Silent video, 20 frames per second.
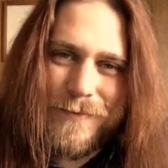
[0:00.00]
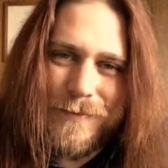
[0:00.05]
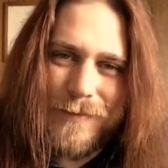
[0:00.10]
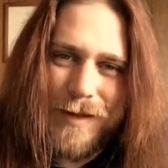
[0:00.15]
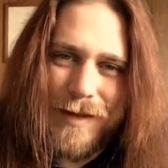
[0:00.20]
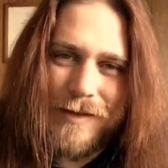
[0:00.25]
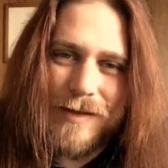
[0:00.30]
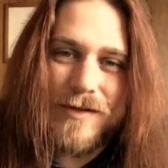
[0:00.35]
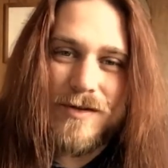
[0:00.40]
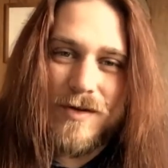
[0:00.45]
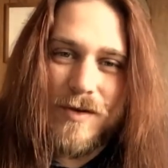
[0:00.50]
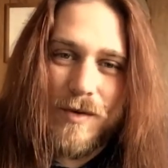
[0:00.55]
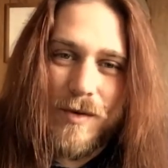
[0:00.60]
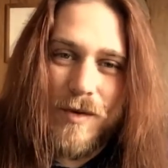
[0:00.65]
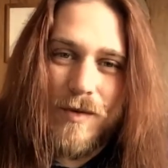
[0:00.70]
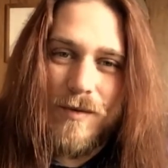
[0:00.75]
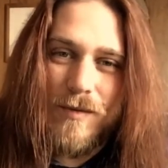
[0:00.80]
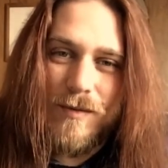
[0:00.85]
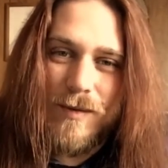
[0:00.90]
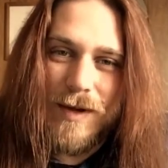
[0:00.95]
and this
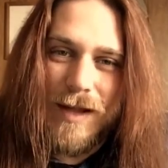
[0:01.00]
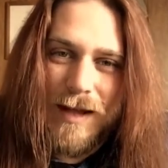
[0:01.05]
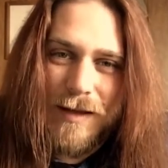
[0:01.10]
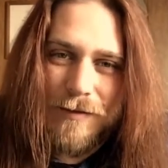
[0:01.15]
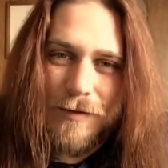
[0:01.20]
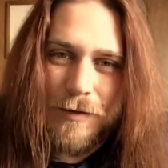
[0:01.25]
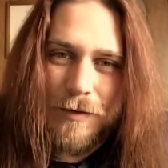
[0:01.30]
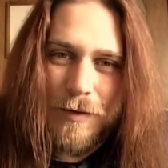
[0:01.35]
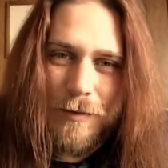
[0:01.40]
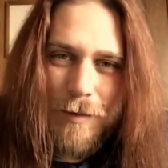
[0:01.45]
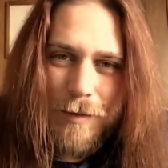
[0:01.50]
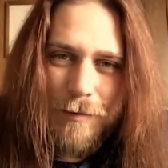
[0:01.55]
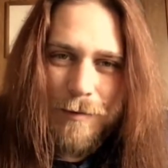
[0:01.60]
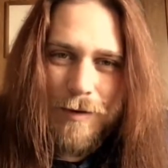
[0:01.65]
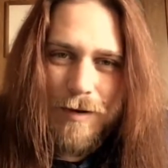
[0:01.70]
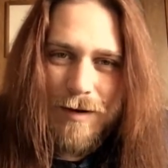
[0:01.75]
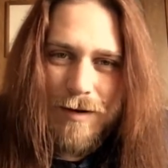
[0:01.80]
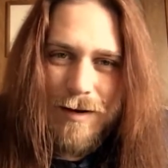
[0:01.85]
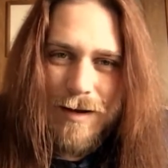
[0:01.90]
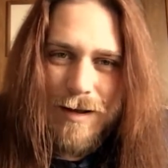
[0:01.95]
grove will ever
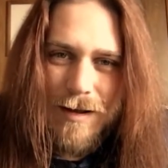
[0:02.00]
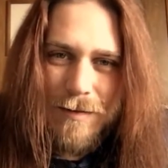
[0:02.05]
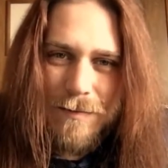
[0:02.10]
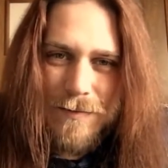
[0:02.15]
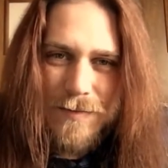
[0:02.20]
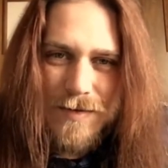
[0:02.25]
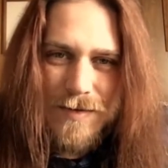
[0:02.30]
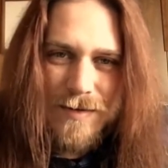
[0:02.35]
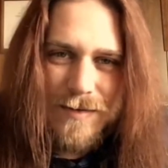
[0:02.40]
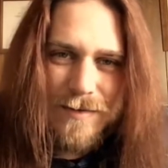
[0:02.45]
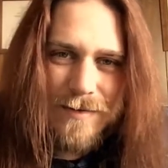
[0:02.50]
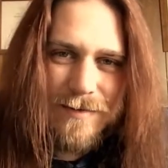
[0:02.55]
remember our names.